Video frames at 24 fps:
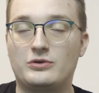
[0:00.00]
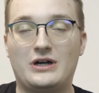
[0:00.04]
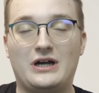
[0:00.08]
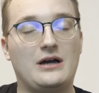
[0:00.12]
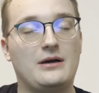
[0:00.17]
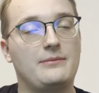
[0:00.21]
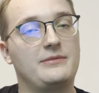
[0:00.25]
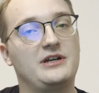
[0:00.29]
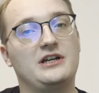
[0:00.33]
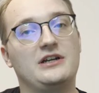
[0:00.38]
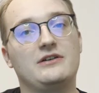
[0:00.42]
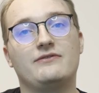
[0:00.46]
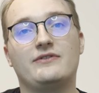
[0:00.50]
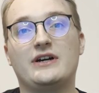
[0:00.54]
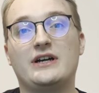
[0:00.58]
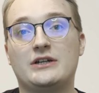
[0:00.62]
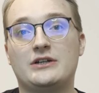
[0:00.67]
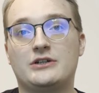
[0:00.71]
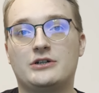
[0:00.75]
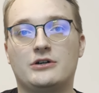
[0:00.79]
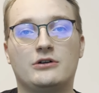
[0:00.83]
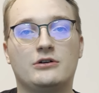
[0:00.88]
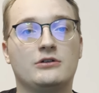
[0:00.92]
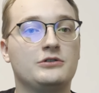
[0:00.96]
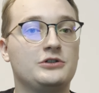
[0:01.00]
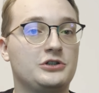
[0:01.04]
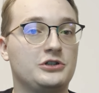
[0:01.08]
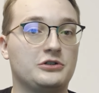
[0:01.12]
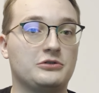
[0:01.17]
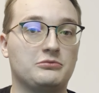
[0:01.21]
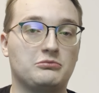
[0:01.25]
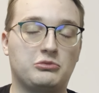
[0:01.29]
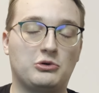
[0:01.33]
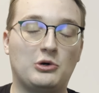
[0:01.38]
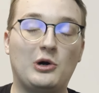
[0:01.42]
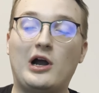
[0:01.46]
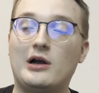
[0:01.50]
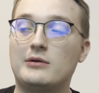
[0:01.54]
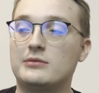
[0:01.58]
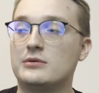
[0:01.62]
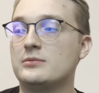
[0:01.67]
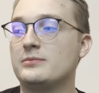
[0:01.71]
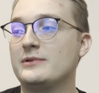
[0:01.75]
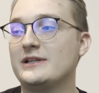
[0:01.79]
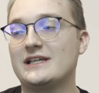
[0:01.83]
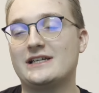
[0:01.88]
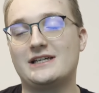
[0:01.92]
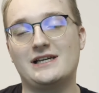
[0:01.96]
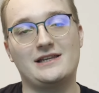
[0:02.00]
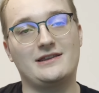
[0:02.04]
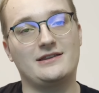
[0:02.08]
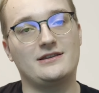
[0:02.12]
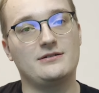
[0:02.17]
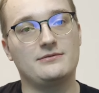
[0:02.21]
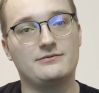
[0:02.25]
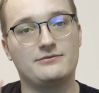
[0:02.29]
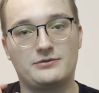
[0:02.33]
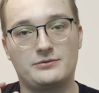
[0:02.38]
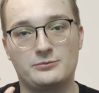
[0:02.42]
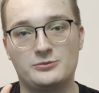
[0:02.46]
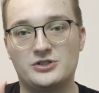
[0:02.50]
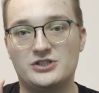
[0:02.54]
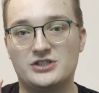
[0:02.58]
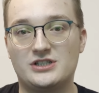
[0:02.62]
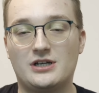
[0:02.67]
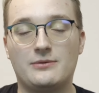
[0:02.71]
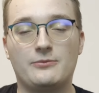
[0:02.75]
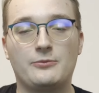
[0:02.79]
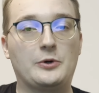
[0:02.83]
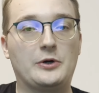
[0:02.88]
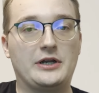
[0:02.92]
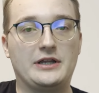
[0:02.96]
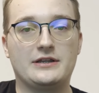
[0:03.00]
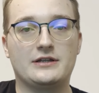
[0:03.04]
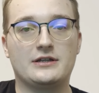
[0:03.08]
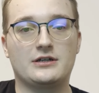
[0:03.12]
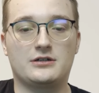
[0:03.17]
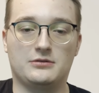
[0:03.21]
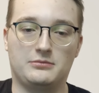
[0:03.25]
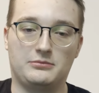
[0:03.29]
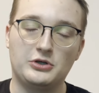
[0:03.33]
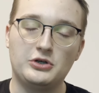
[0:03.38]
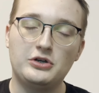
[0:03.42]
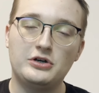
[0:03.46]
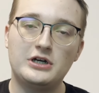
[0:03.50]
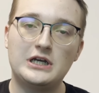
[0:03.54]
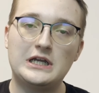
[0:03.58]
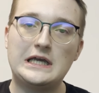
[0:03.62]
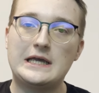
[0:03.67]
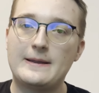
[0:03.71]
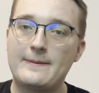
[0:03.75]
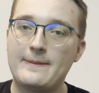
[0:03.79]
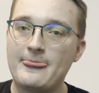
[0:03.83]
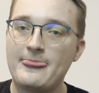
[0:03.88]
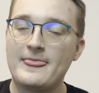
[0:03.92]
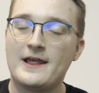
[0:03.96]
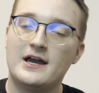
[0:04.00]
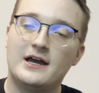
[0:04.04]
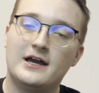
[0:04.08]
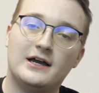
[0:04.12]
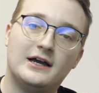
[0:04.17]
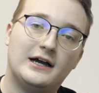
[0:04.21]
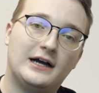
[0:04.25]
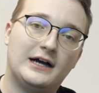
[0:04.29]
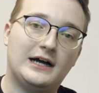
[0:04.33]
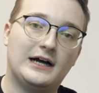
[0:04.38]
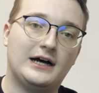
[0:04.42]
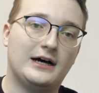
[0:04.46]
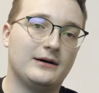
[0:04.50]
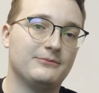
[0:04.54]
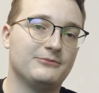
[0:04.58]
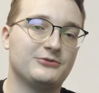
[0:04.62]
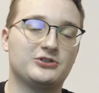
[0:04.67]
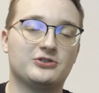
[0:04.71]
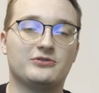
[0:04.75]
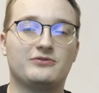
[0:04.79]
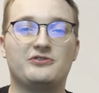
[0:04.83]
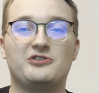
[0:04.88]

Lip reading: grab an invite code. You can probably get them from someone in the community. So